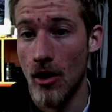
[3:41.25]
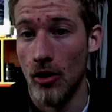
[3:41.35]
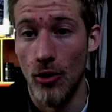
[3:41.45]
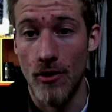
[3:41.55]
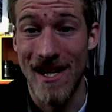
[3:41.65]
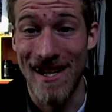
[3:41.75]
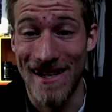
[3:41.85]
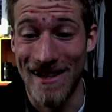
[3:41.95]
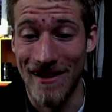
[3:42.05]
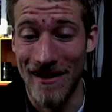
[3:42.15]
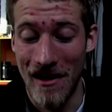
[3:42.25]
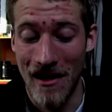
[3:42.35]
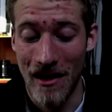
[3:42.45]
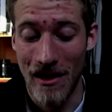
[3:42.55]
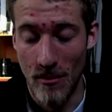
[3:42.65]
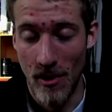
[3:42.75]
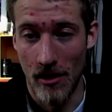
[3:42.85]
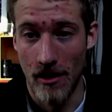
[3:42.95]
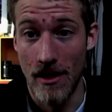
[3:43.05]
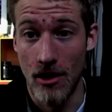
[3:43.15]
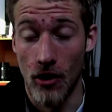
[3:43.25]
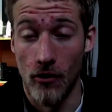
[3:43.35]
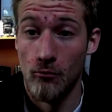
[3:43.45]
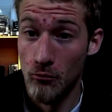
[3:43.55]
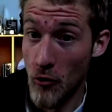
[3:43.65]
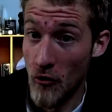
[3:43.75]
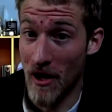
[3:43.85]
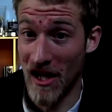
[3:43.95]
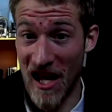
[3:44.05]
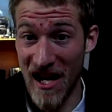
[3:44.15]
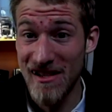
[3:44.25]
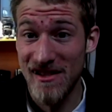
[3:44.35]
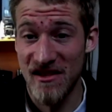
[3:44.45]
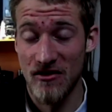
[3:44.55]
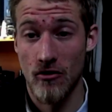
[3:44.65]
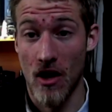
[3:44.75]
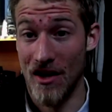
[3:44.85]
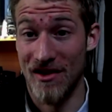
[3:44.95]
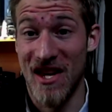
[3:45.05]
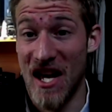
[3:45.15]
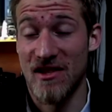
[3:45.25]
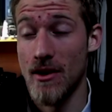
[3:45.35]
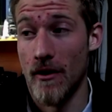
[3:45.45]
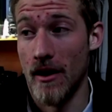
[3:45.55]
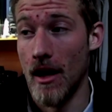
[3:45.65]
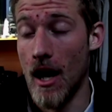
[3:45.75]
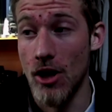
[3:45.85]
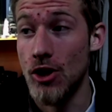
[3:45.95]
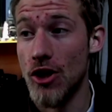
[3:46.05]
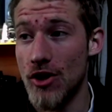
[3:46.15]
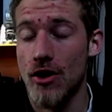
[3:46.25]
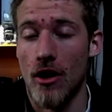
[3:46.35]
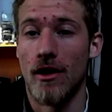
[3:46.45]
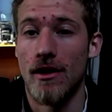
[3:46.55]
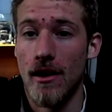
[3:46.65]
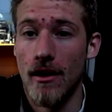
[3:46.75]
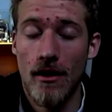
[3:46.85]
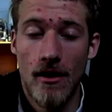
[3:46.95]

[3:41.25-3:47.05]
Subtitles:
losing the ability to move my legs, because that's something that I just started to